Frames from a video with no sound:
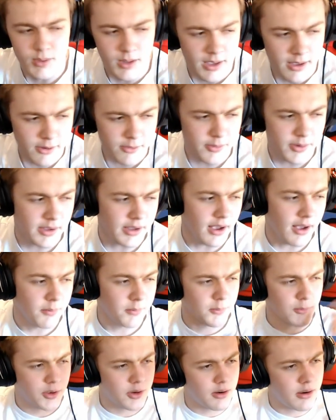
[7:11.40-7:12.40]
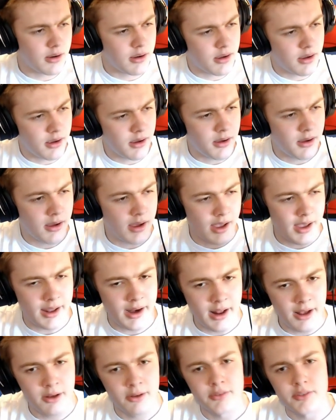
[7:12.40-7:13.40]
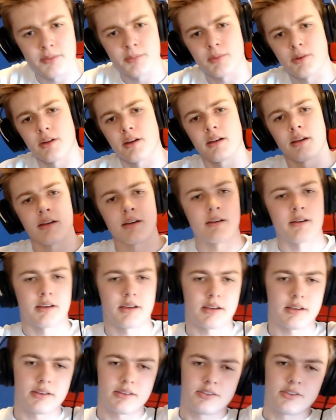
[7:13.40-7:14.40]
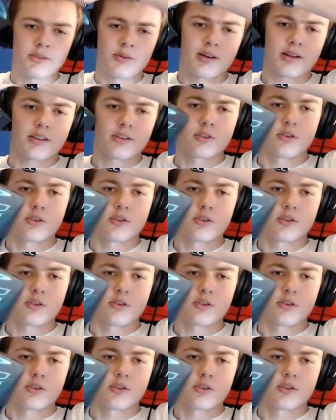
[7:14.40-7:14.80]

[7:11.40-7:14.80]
Anyway, I'm gonna head out. I'm gonna see what I can do